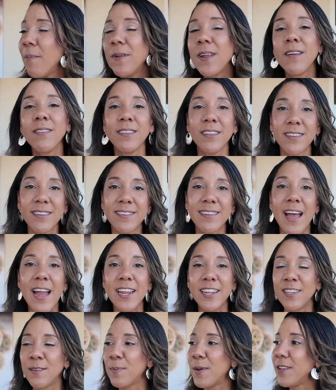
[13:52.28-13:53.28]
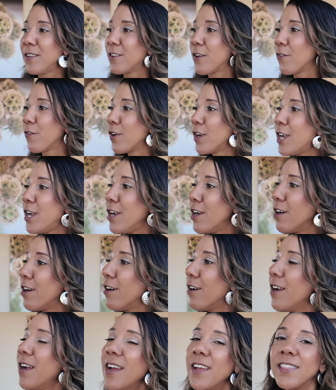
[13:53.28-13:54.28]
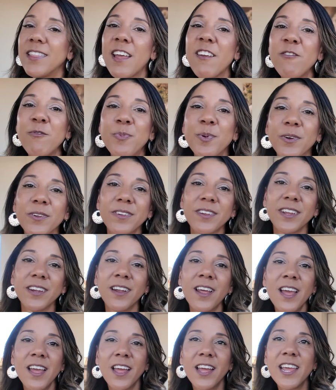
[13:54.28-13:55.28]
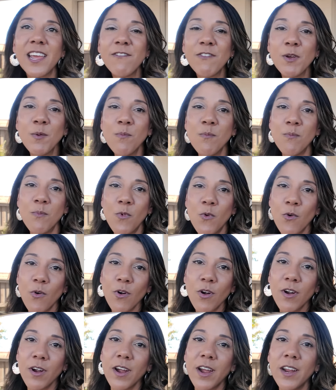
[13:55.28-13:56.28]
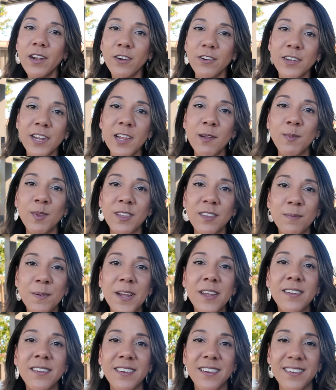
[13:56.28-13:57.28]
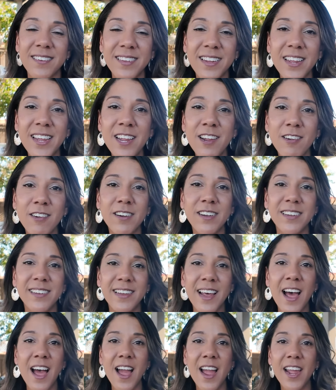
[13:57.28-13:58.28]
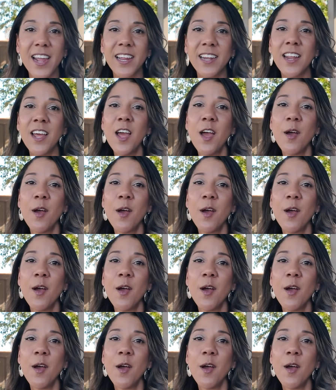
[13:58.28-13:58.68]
down this side space over here, they've built in even more entertainment space to sit here and dine,